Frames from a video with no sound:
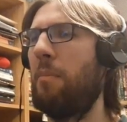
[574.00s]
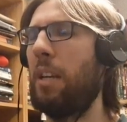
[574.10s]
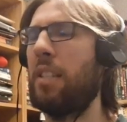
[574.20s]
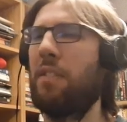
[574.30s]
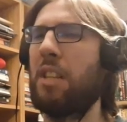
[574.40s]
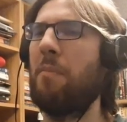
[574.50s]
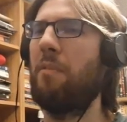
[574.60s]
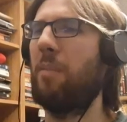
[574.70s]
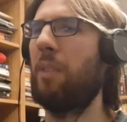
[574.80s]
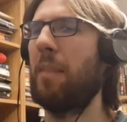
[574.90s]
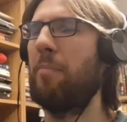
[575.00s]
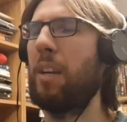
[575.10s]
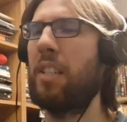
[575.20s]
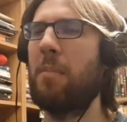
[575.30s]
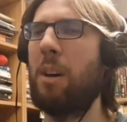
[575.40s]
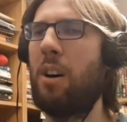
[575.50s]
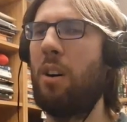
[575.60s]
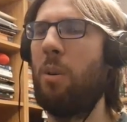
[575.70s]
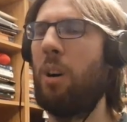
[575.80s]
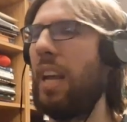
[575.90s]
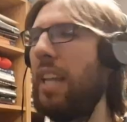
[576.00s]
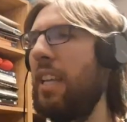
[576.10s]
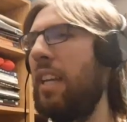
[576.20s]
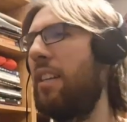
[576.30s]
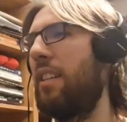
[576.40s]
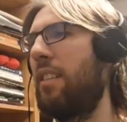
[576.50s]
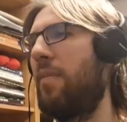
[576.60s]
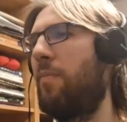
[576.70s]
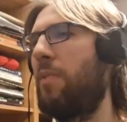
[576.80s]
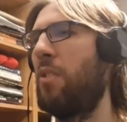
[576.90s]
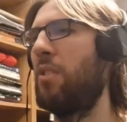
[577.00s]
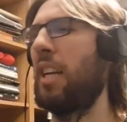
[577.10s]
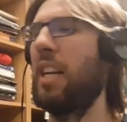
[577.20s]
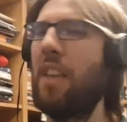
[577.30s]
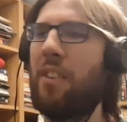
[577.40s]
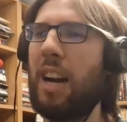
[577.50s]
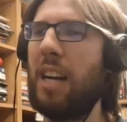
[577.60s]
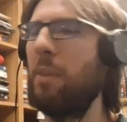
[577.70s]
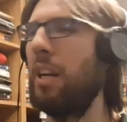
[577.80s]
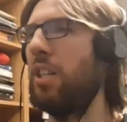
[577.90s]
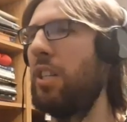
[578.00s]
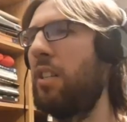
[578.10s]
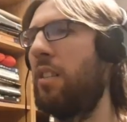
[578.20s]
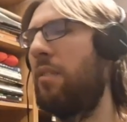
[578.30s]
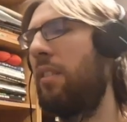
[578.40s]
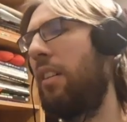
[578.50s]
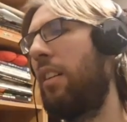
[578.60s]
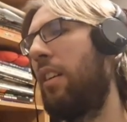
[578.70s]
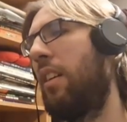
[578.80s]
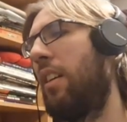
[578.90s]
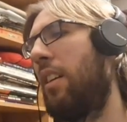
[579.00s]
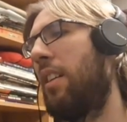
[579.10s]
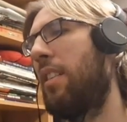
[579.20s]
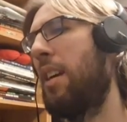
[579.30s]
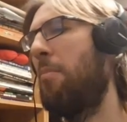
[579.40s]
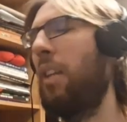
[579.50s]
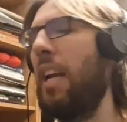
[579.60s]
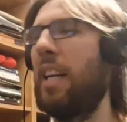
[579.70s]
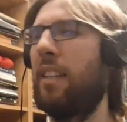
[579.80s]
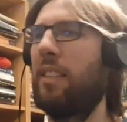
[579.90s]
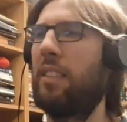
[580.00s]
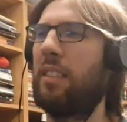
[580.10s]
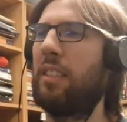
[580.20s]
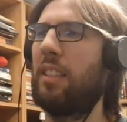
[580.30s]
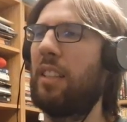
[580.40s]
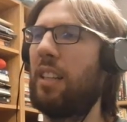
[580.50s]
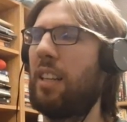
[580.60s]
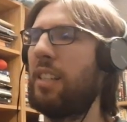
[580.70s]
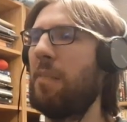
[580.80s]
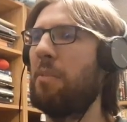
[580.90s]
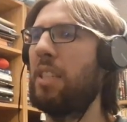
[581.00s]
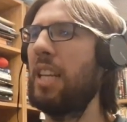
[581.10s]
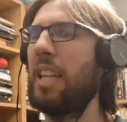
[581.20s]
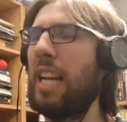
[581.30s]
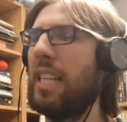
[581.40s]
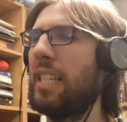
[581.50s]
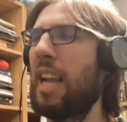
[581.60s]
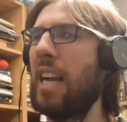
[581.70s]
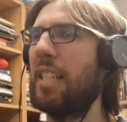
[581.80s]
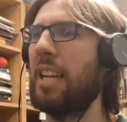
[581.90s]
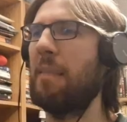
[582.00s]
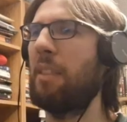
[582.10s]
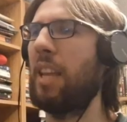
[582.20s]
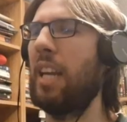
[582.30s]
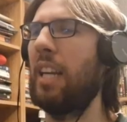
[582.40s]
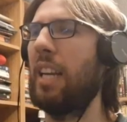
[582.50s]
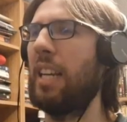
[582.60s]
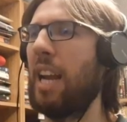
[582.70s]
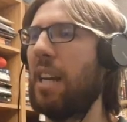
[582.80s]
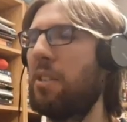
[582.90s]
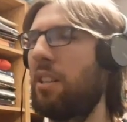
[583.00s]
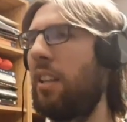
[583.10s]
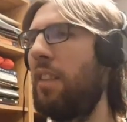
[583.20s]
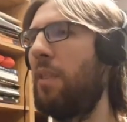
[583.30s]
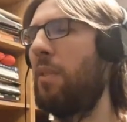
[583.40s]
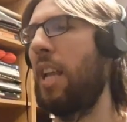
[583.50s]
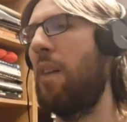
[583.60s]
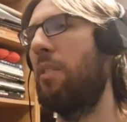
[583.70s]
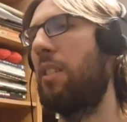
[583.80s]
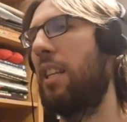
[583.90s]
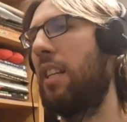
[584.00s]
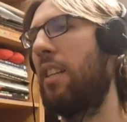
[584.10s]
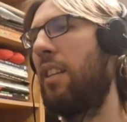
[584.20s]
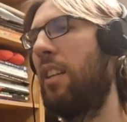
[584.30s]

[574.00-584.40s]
something from like Mixamo and then using another animation template? Because I'm seeing that exact same thing in Echoes of the Living when that was in